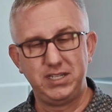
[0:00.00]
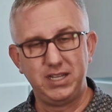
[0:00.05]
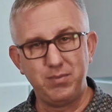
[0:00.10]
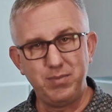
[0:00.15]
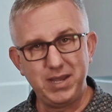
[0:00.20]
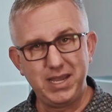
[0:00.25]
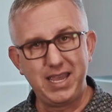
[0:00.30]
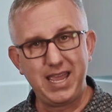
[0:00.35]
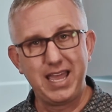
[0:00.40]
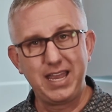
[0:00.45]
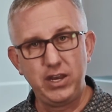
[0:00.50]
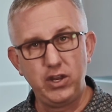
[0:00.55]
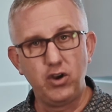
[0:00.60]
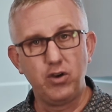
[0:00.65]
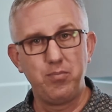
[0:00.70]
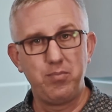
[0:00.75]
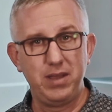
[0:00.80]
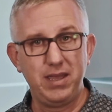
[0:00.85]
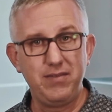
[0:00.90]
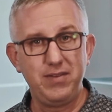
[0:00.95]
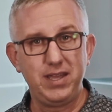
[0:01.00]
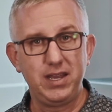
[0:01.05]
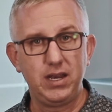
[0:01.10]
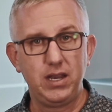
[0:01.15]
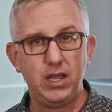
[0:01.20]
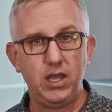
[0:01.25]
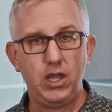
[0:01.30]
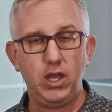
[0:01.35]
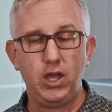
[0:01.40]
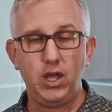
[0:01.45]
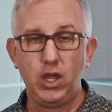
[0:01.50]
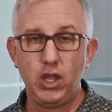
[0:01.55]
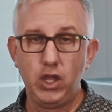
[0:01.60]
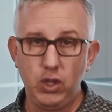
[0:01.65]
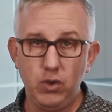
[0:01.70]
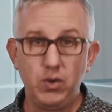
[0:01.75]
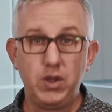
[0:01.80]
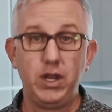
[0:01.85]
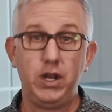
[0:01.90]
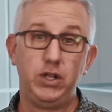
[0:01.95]
to begin your pivot,
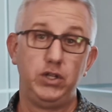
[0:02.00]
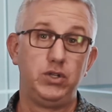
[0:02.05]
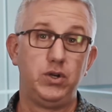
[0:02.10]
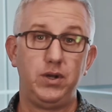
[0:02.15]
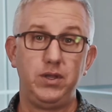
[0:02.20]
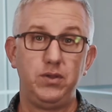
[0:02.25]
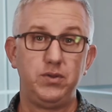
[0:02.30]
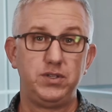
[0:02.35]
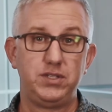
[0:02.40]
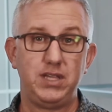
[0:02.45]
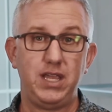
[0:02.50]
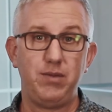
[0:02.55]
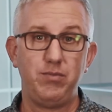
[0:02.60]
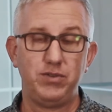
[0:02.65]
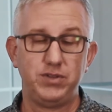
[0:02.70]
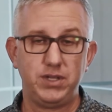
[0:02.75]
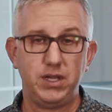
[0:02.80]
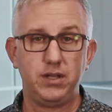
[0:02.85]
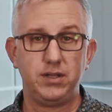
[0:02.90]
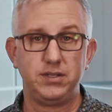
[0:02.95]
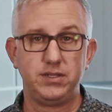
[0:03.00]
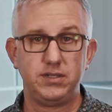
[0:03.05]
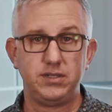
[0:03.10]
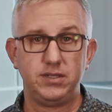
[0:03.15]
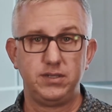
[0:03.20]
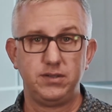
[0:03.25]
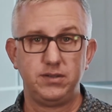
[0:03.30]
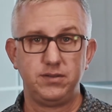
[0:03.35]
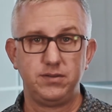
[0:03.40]
you can enjoy those same results.